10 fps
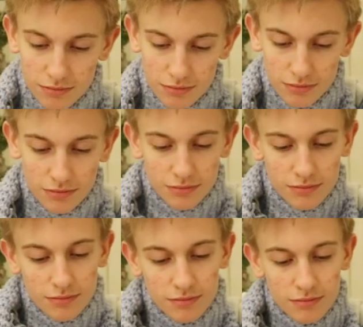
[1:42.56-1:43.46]

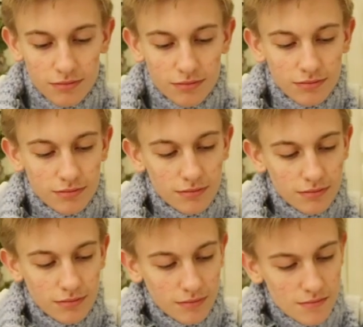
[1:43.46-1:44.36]

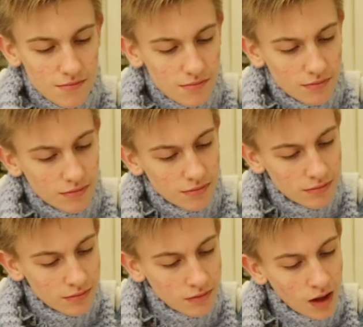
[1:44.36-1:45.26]

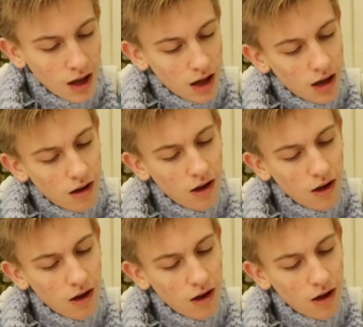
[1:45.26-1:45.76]
Nothing is said.